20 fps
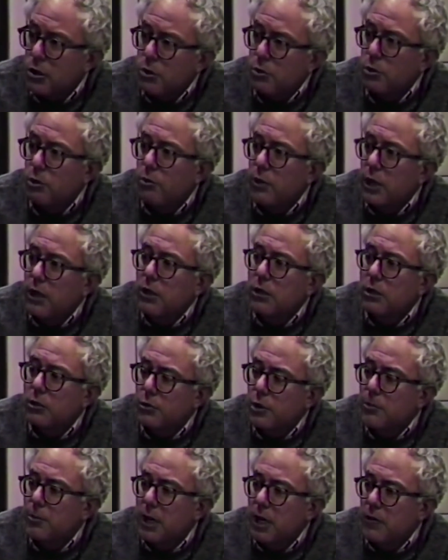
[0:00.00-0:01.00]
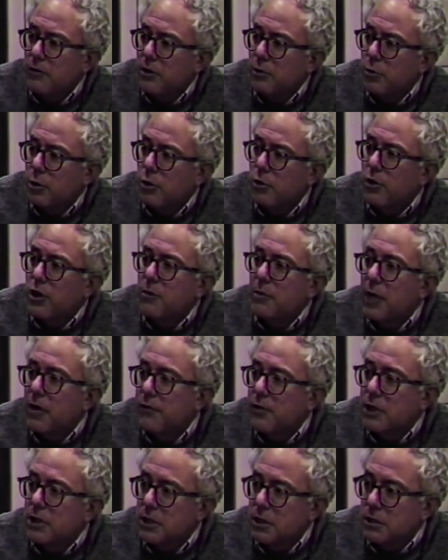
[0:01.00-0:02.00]
to a regular repaving program
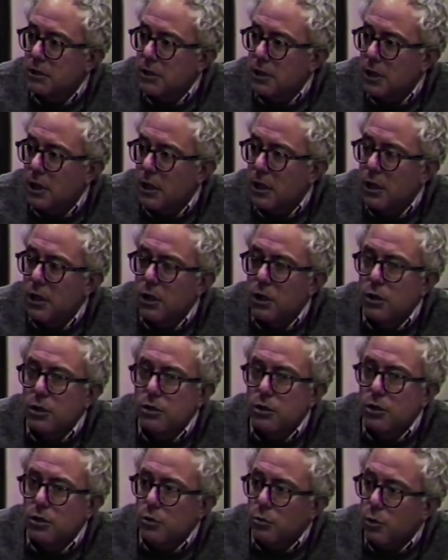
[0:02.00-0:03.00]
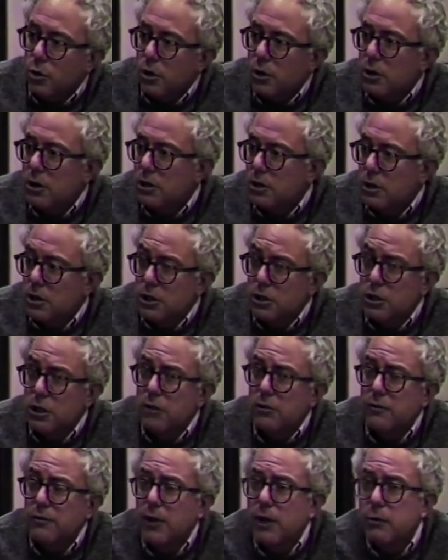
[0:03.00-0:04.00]
every single year. So the work this
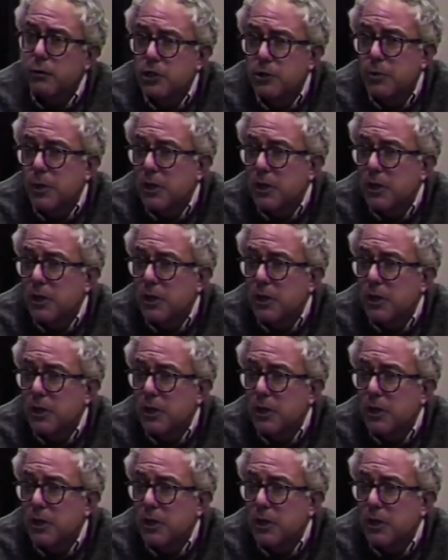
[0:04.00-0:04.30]
year, in fact, we